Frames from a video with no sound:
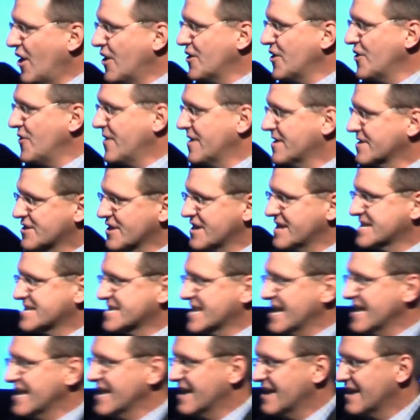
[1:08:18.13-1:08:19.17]
doing? Good to
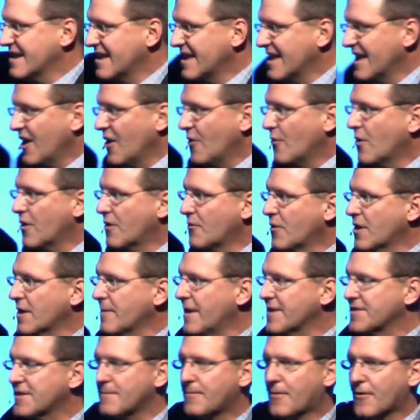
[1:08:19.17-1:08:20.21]
see you. Well, what
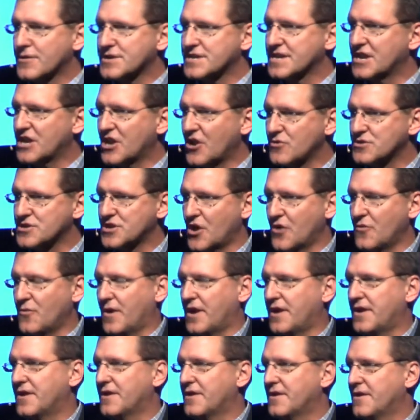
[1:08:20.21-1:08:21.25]
about the person that knows no
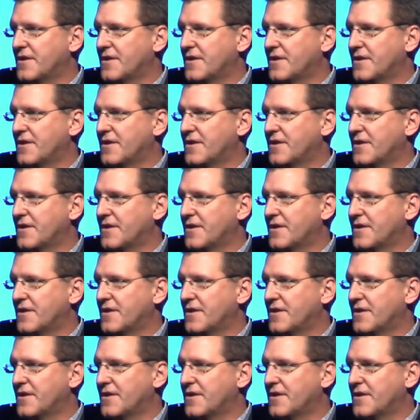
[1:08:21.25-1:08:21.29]
one?